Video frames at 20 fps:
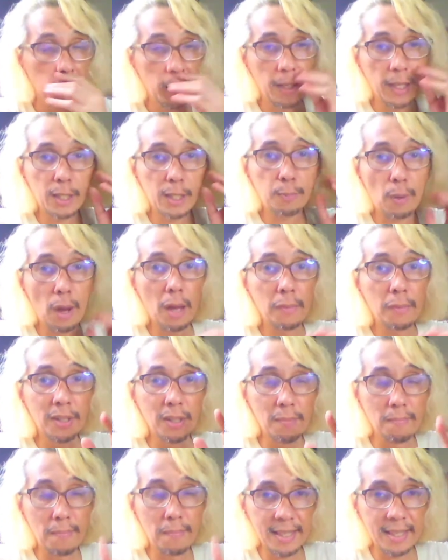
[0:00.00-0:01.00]
It's probably
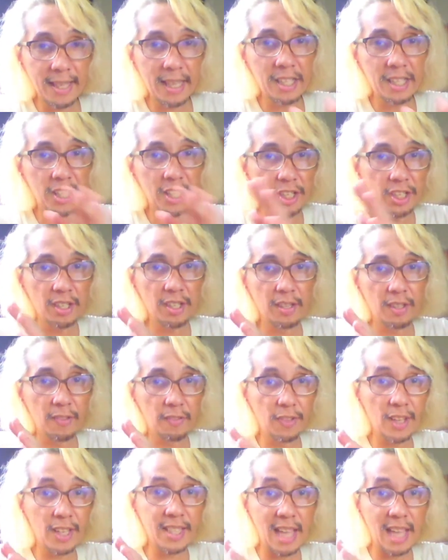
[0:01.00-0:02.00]
the message
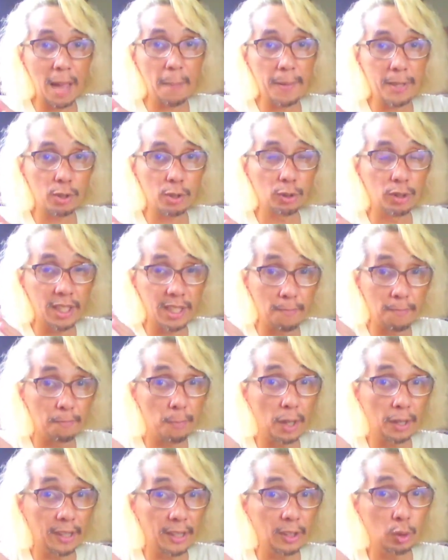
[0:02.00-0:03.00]
this episode is
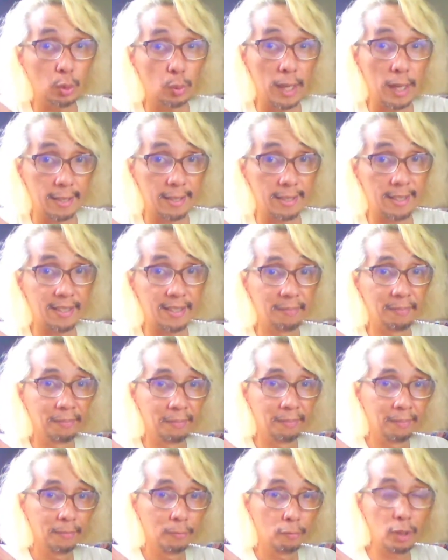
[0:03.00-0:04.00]
imparting to us.
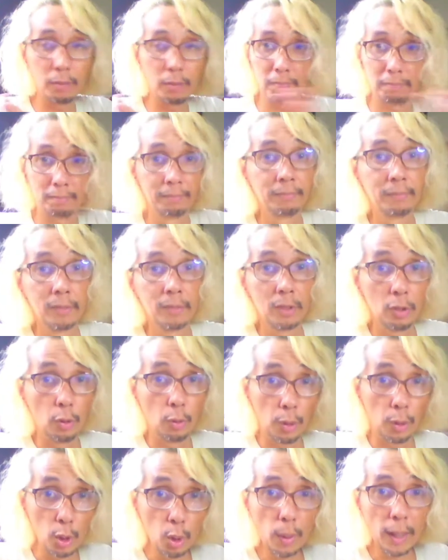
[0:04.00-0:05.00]
Well,
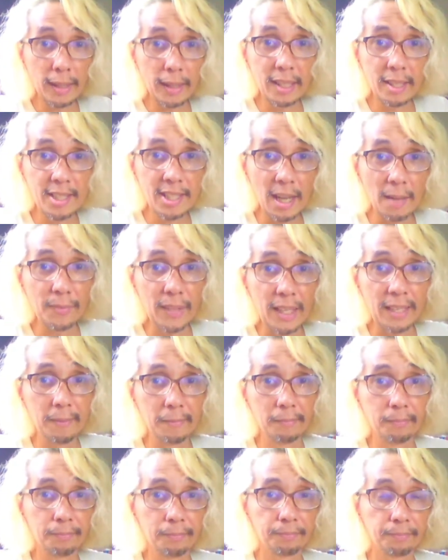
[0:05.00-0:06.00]
Ryuhei did
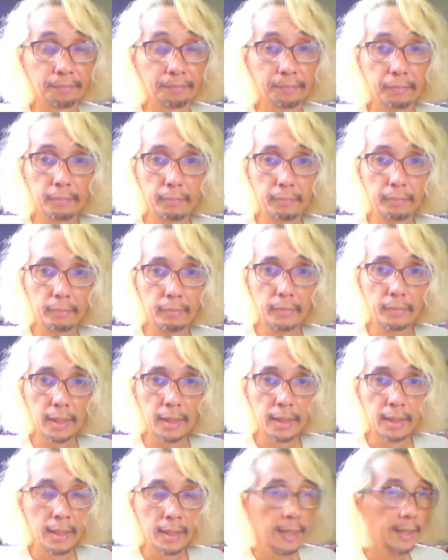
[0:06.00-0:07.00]
something.
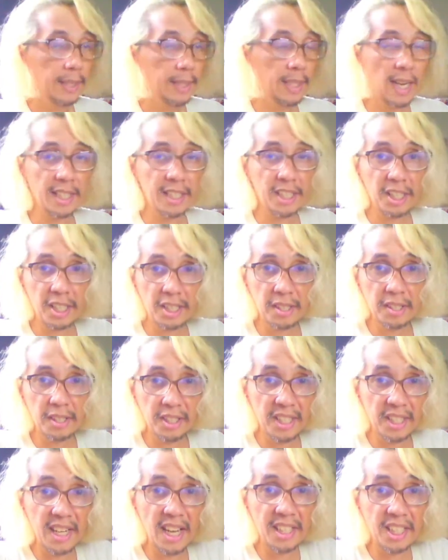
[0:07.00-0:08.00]

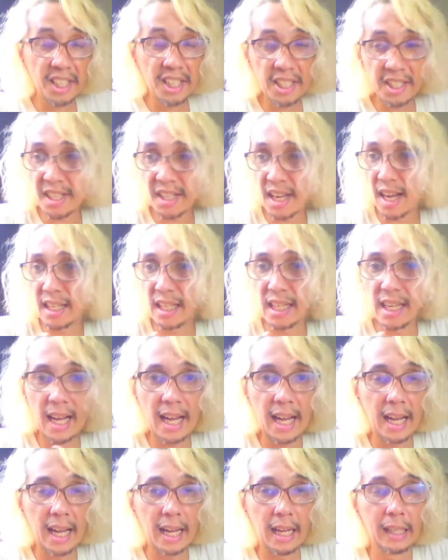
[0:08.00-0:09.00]
Sinasuggest na nga
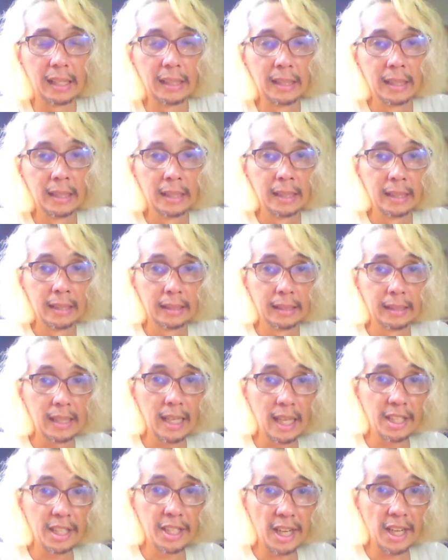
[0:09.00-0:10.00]

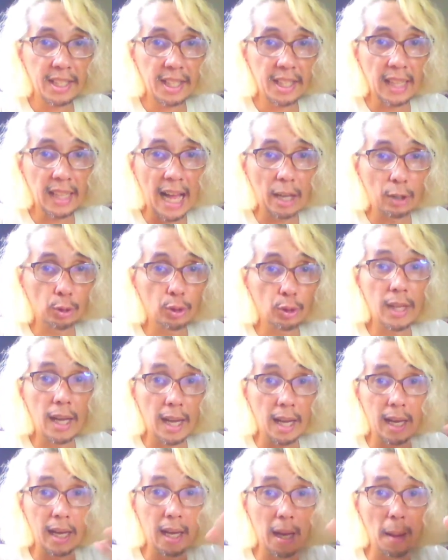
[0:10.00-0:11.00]
nila Jessica at Aro to
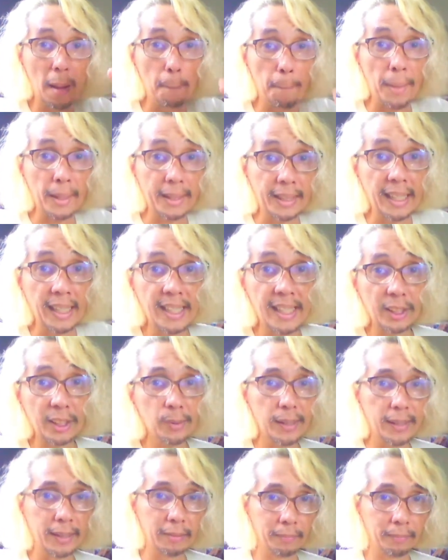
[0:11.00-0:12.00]
na patayin na
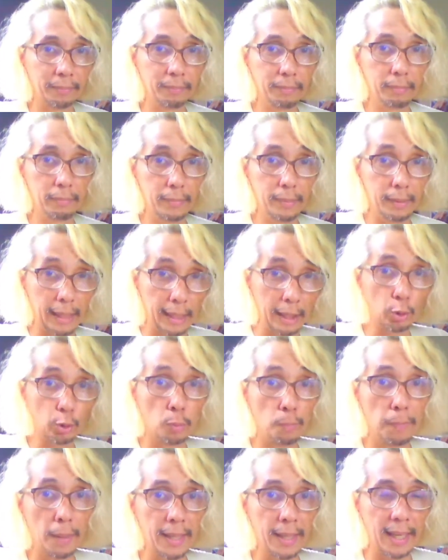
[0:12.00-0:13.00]
to eh. Na
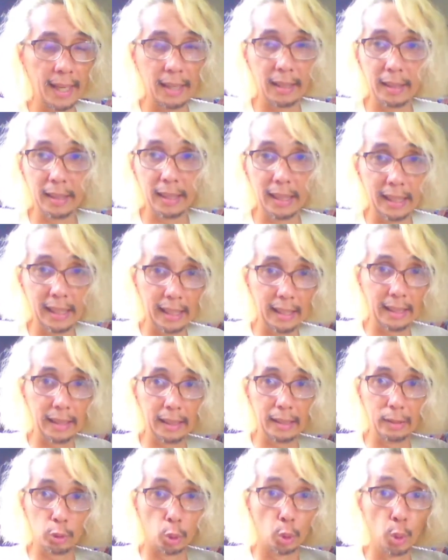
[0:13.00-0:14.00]
itumba na
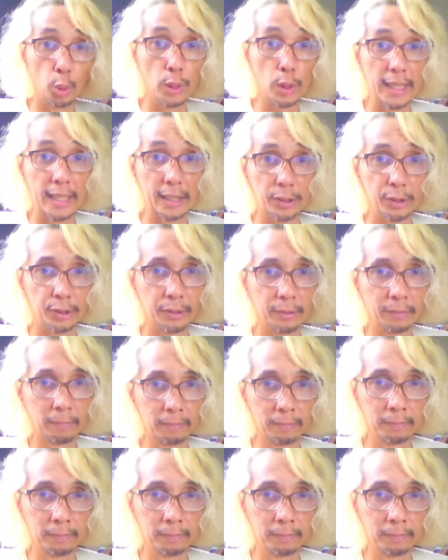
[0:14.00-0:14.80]
tuluyan na to.